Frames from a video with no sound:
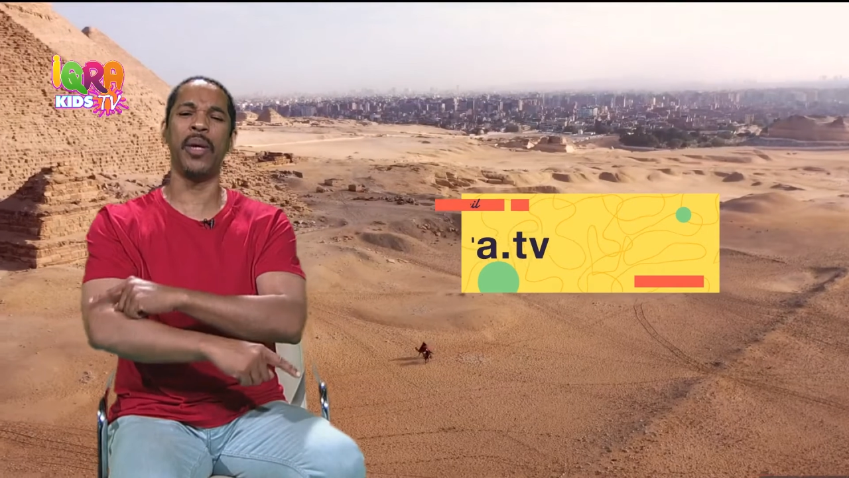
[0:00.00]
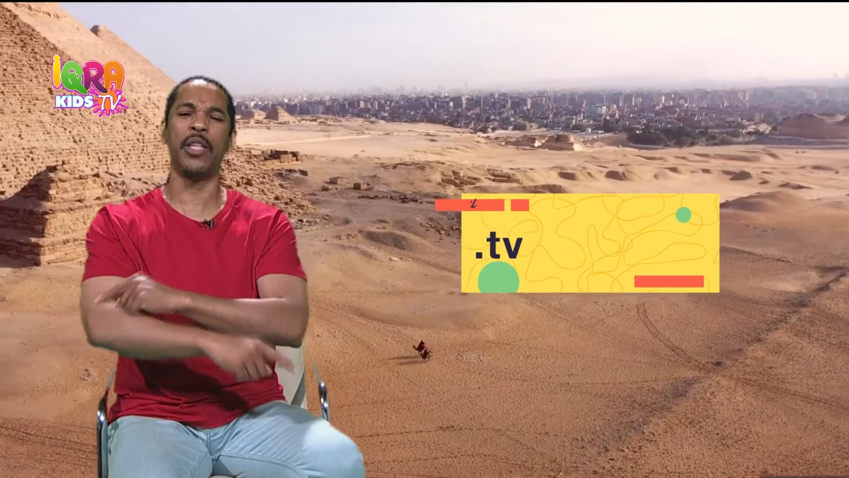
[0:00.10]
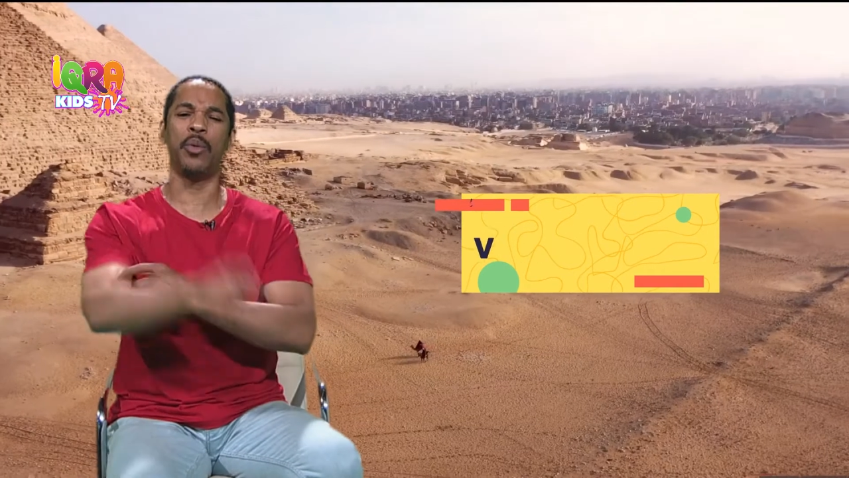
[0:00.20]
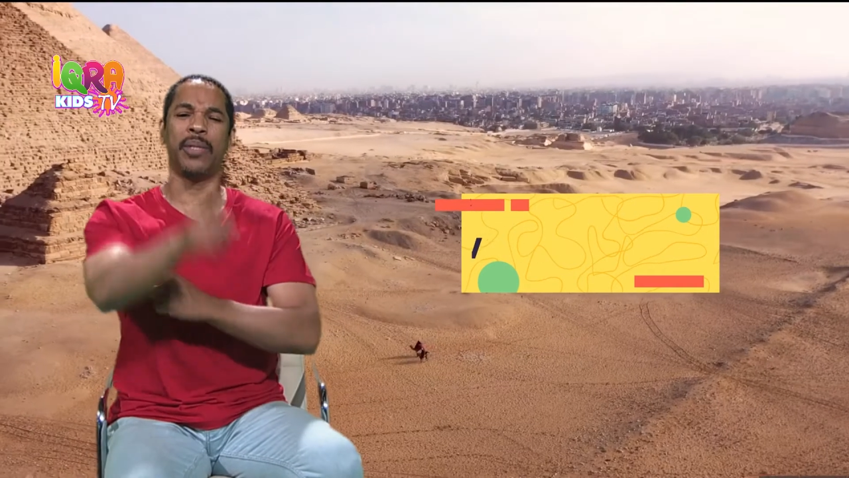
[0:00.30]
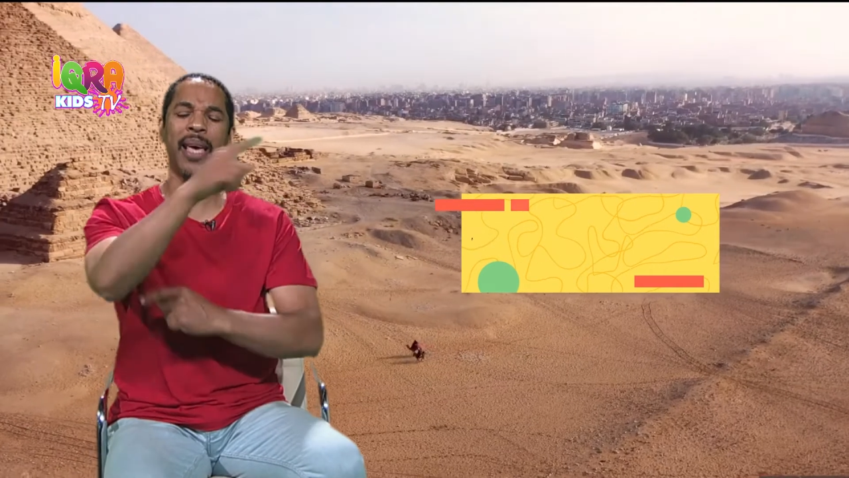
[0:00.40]

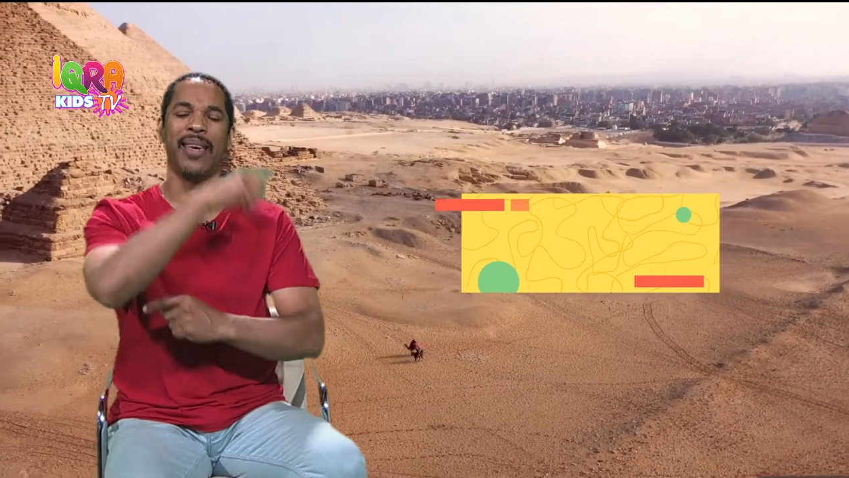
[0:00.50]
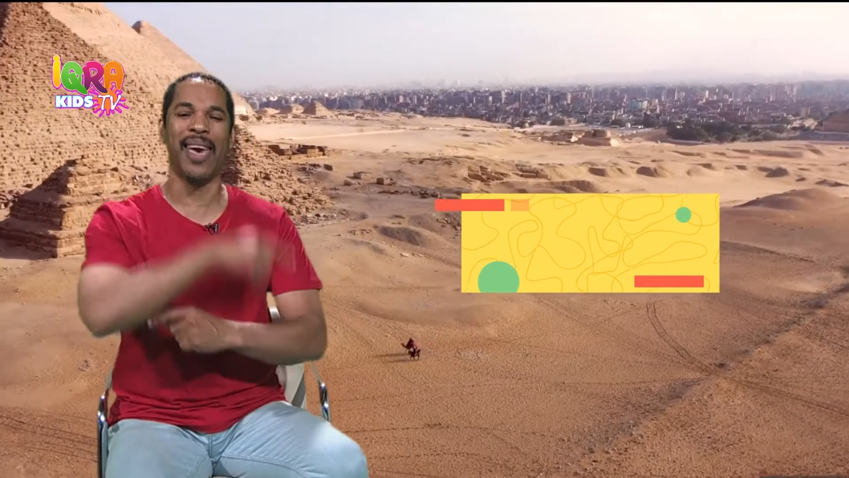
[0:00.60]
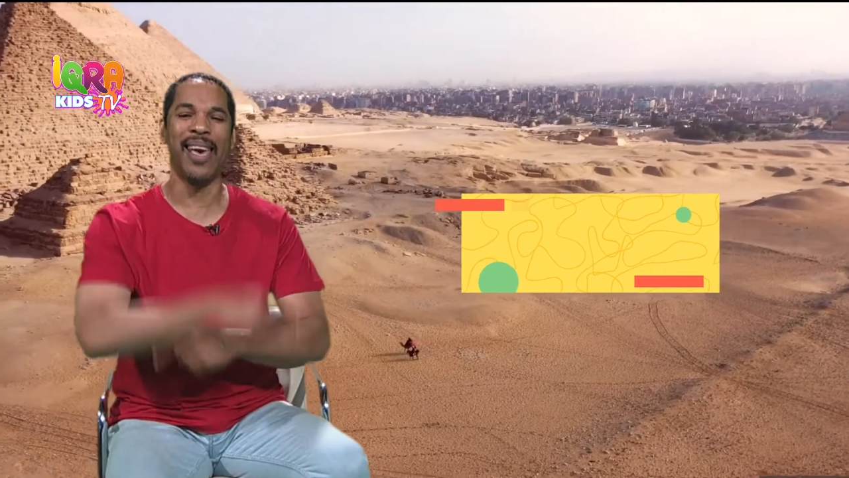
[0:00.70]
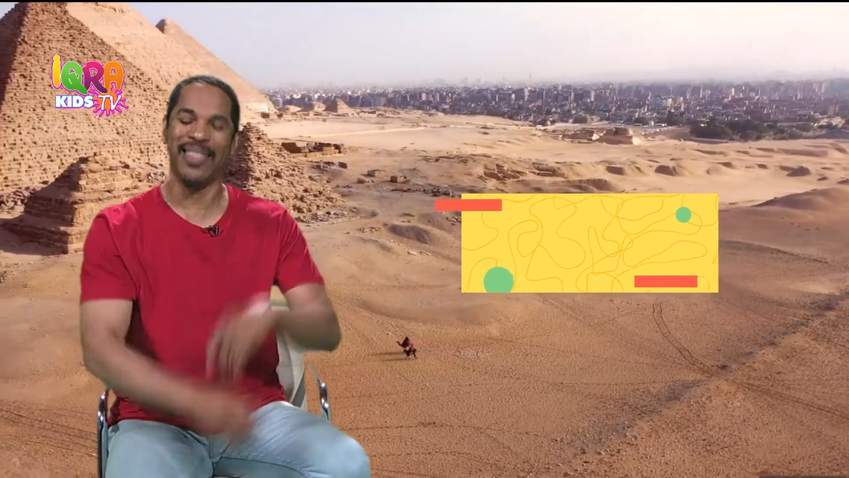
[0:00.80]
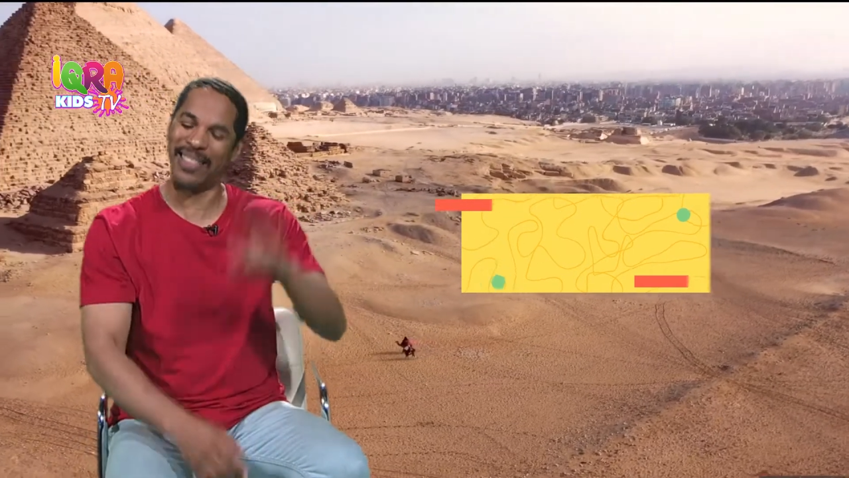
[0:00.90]
us. You take
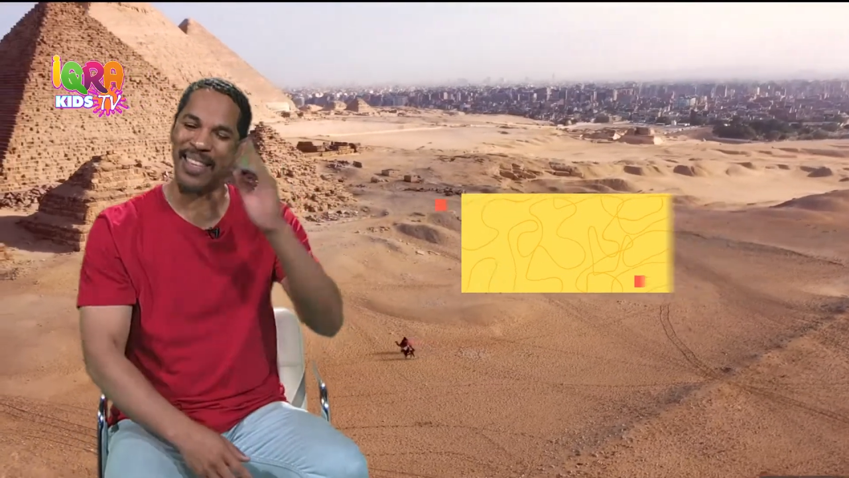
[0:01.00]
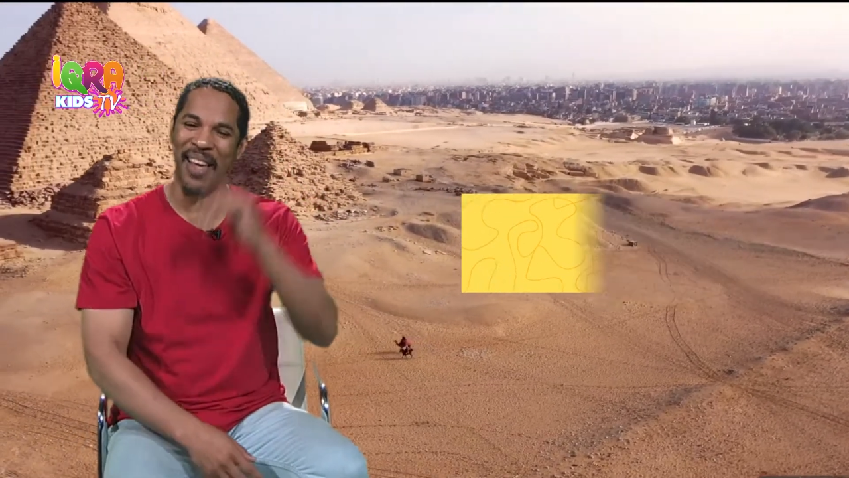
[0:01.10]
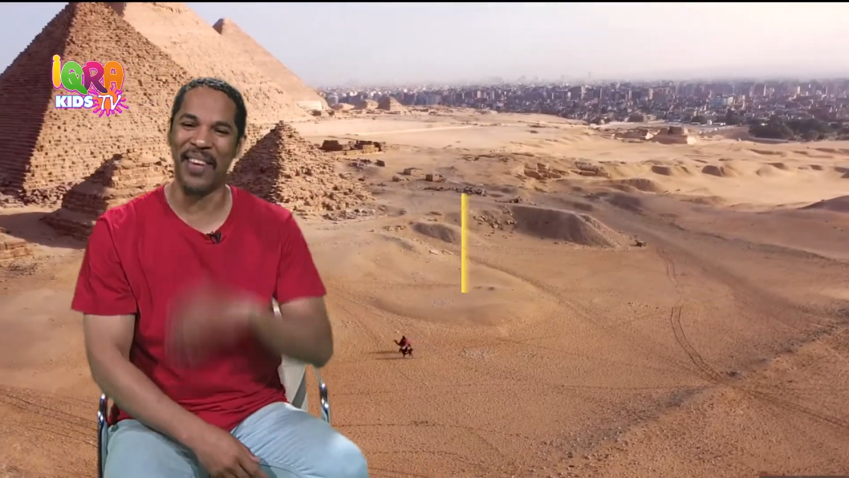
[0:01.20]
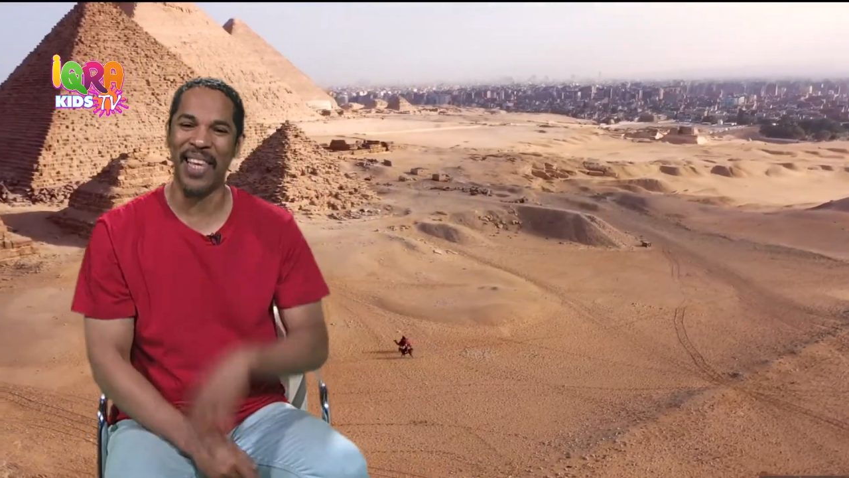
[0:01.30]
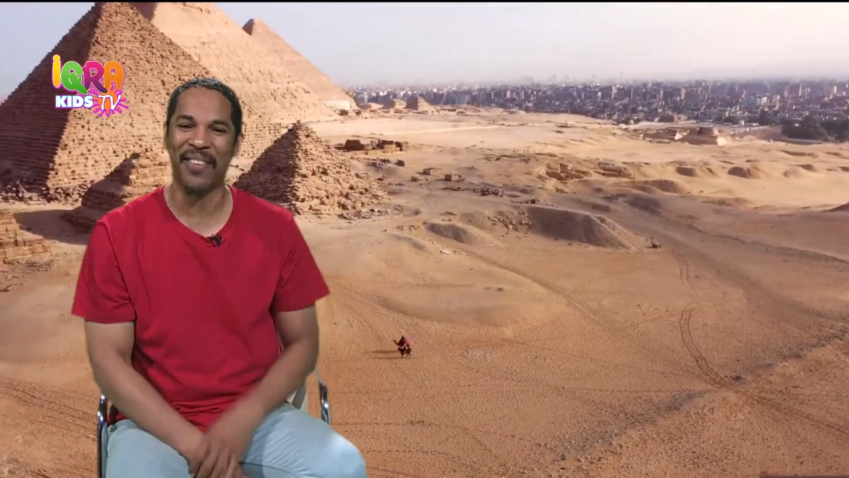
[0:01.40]
care. Assalamu
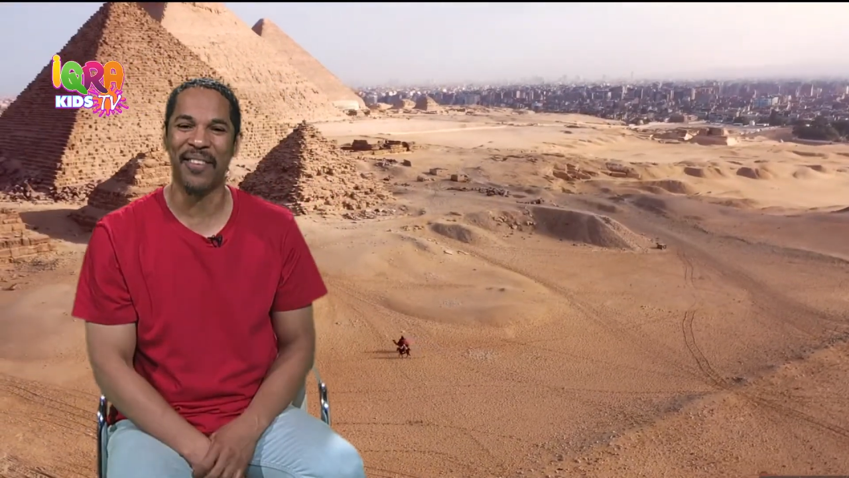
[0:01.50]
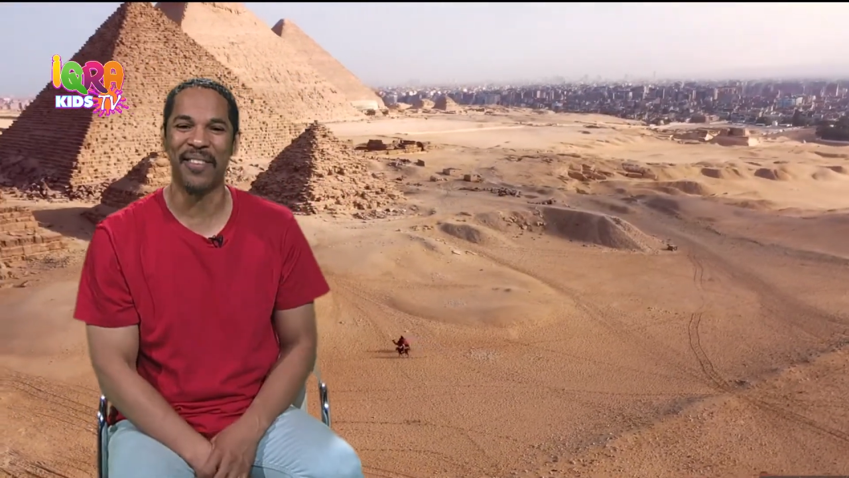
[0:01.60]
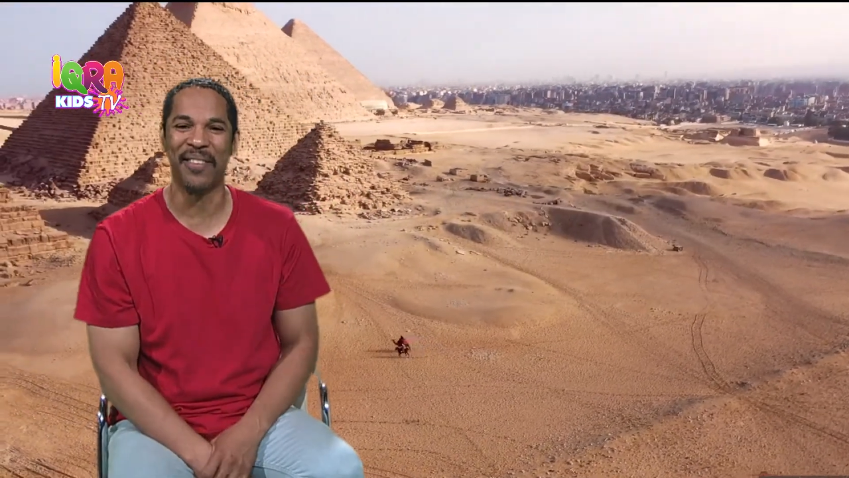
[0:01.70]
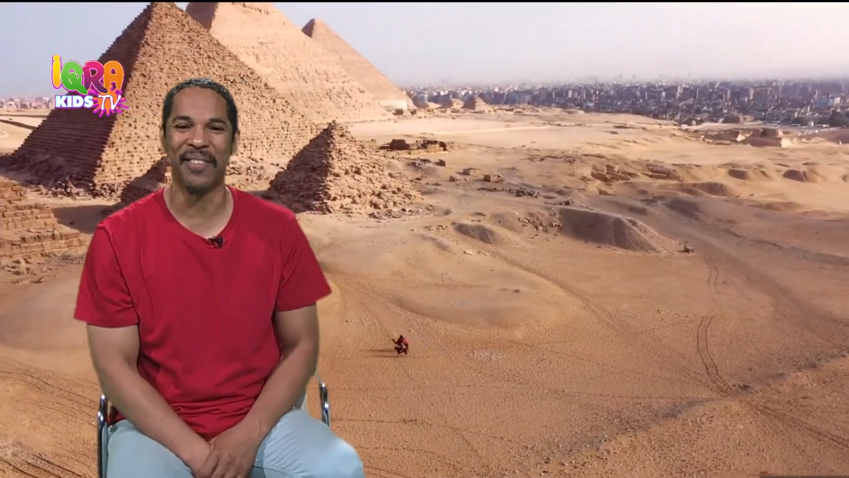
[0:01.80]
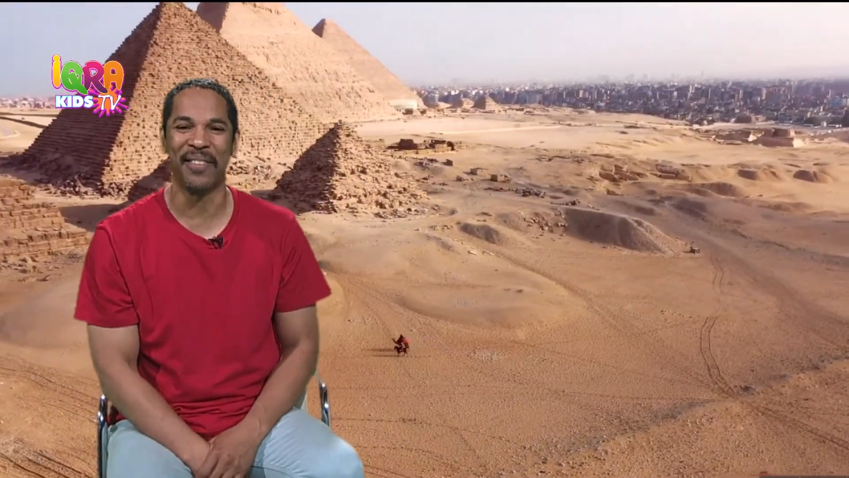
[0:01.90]

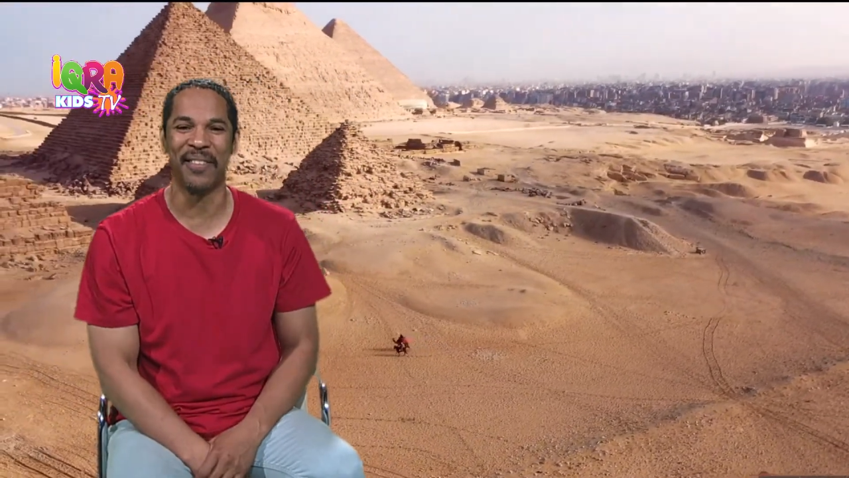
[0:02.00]
alaikum.